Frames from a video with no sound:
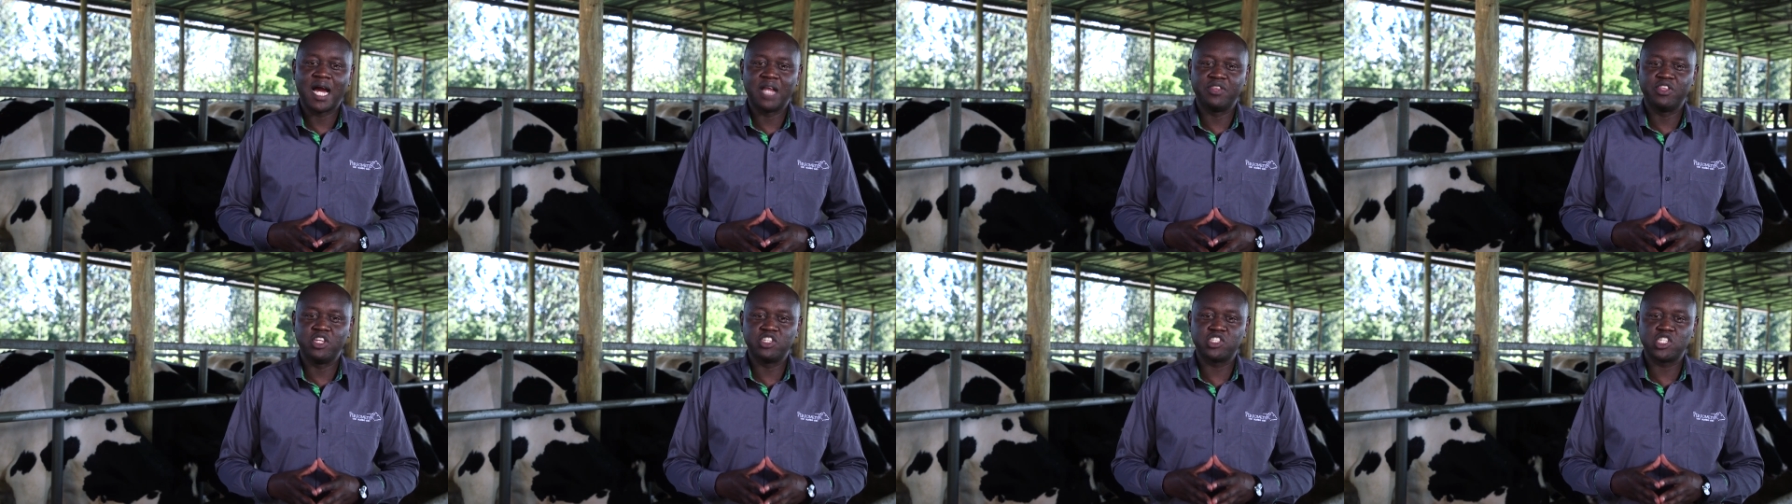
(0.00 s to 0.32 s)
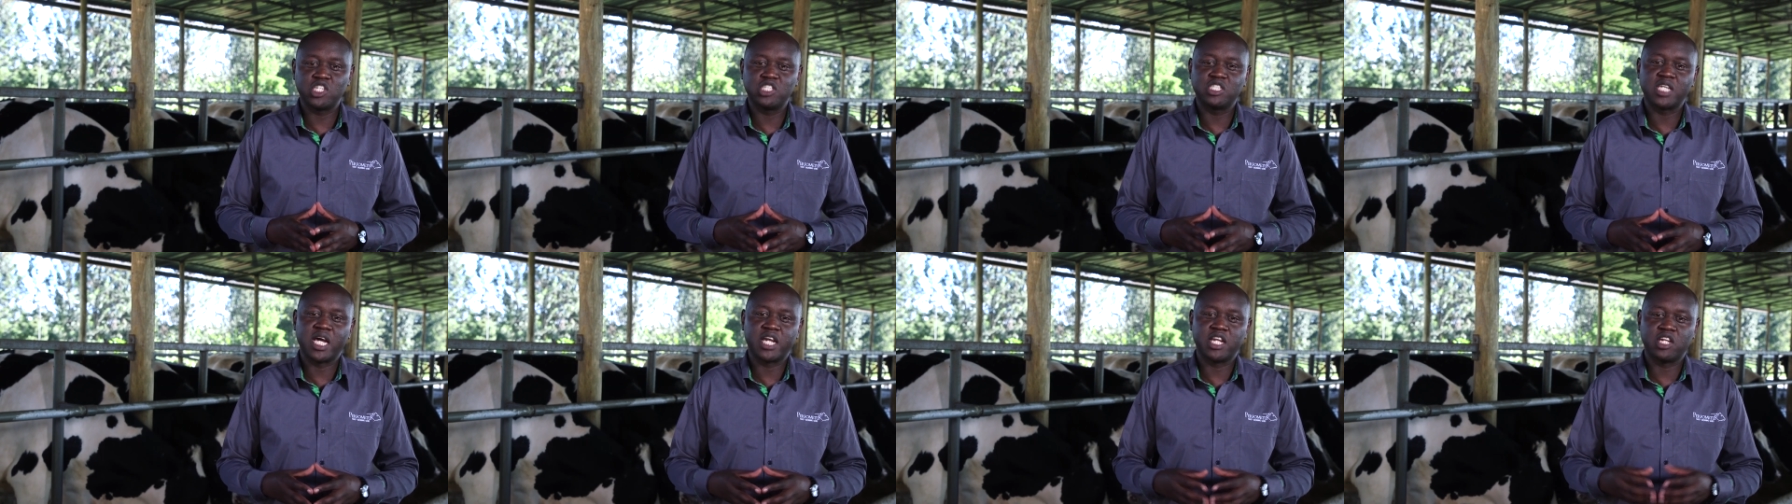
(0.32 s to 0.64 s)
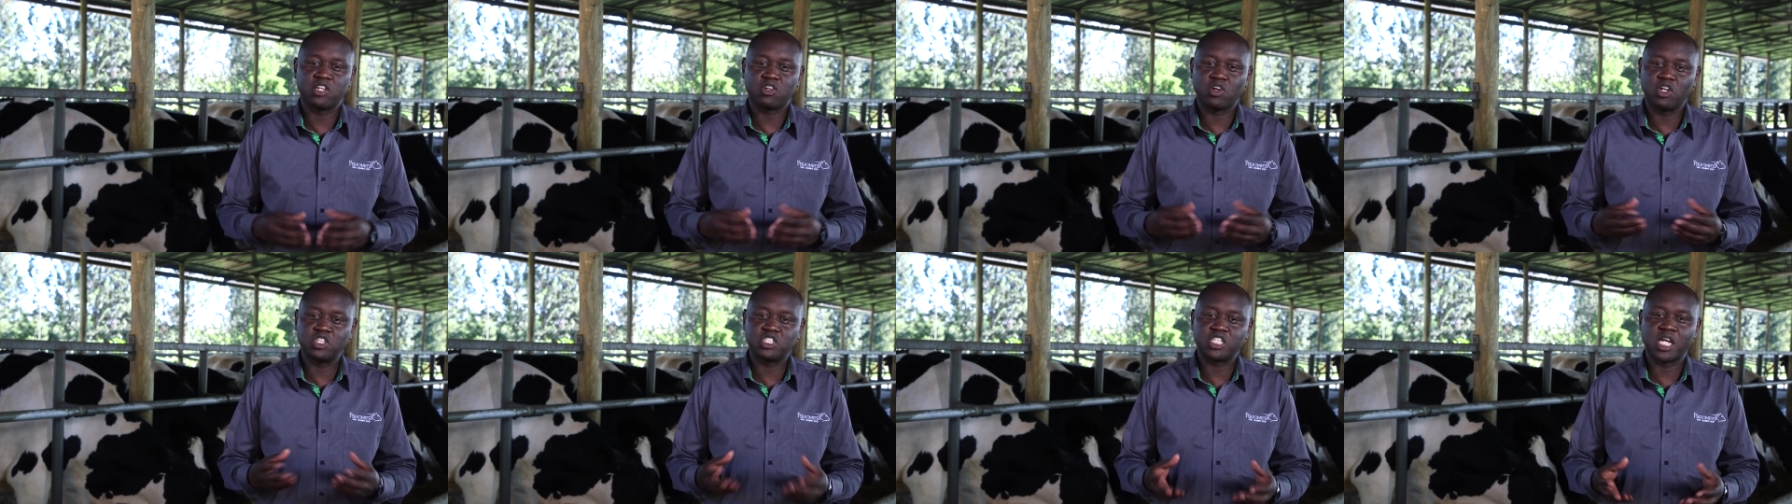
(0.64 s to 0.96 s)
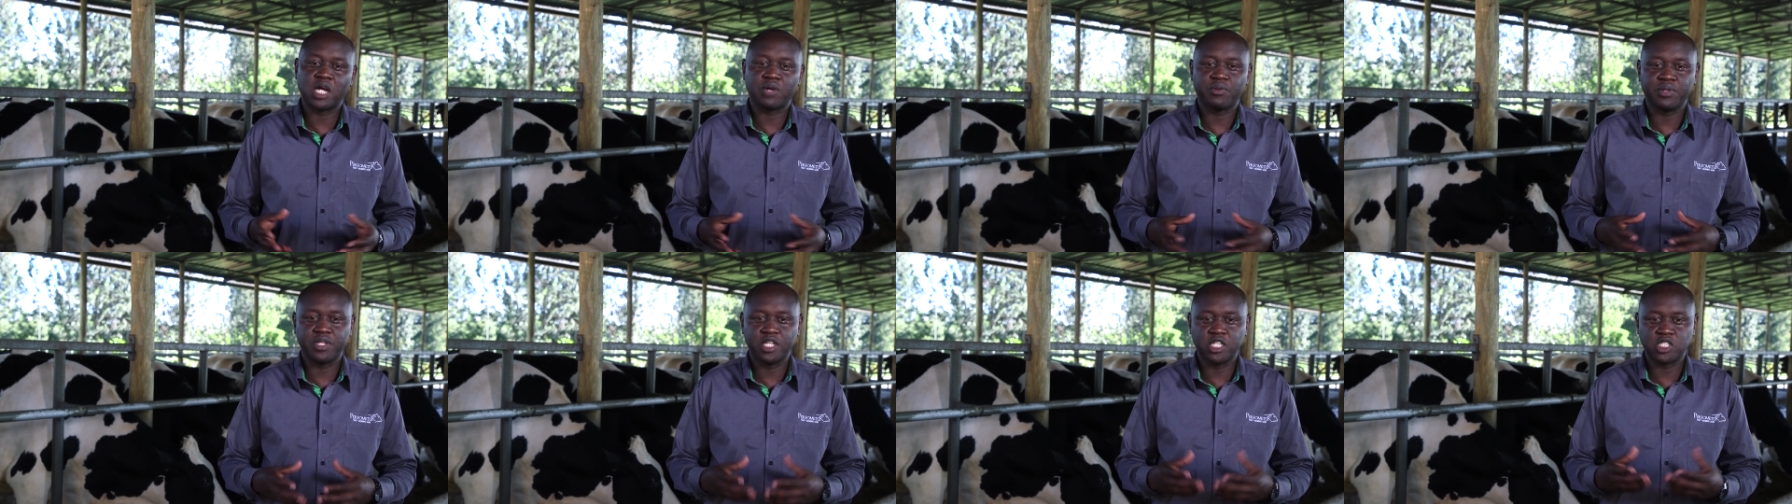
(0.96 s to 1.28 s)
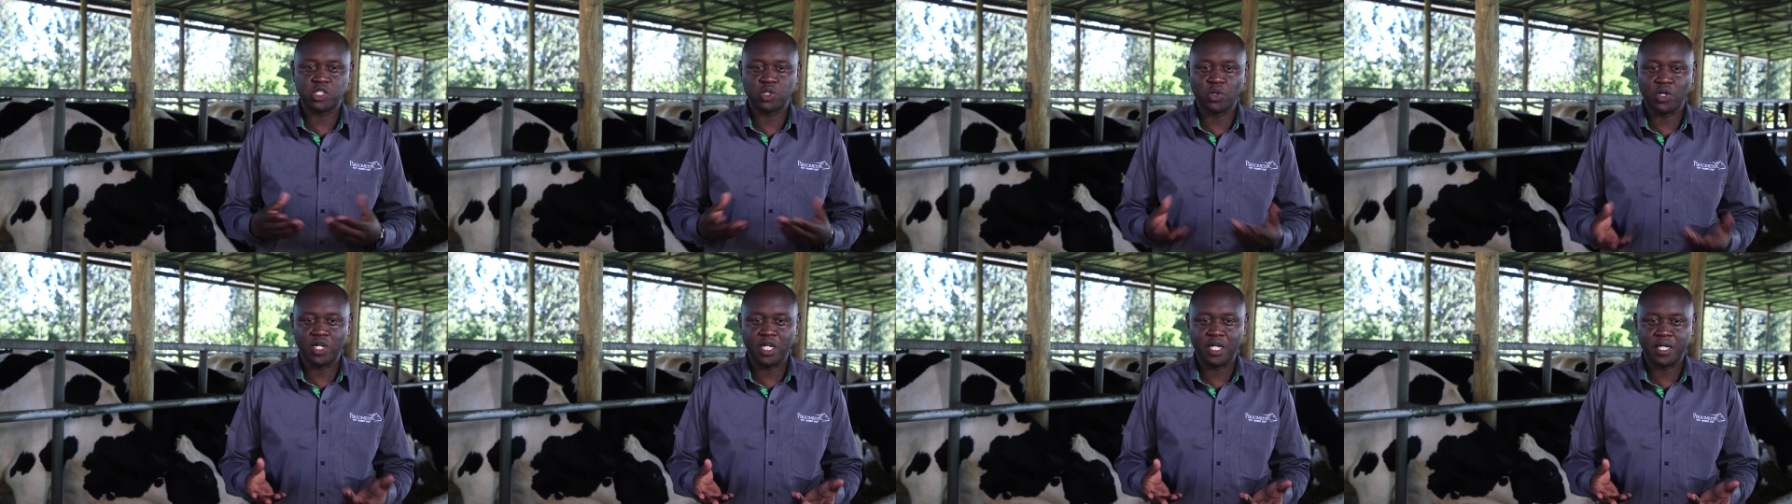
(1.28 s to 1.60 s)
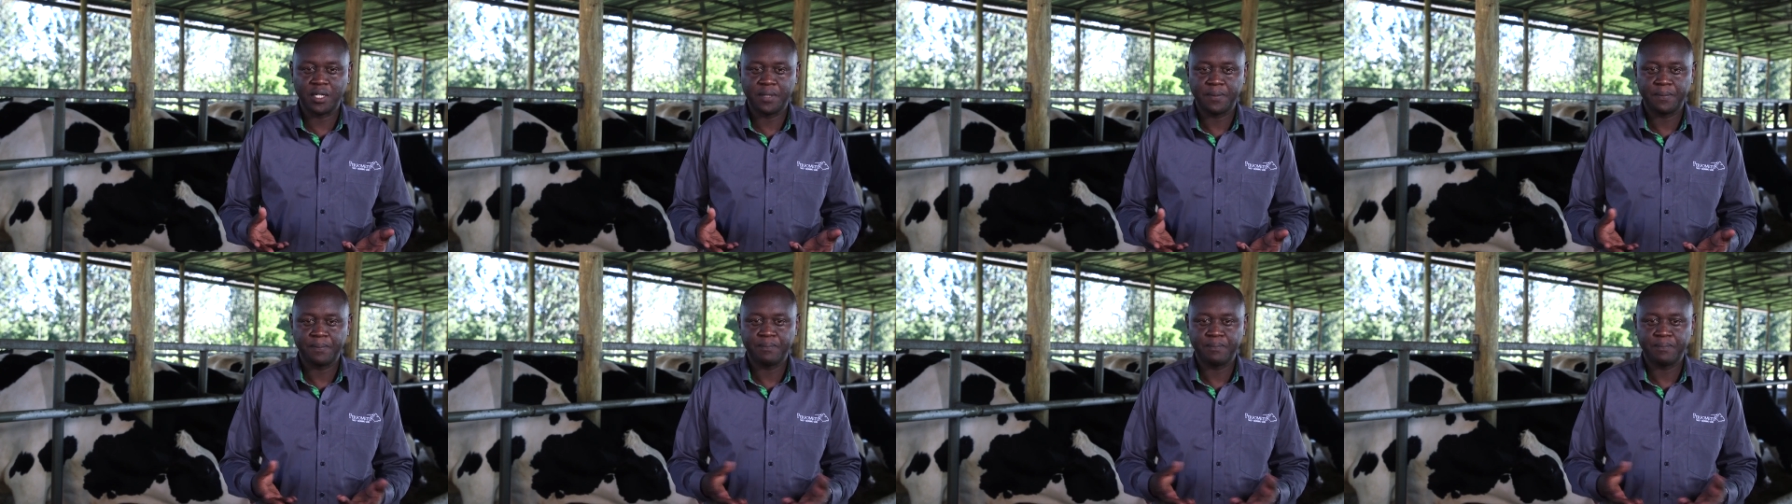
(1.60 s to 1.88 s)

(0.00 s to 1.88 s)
and the seeds are in contact with the soil.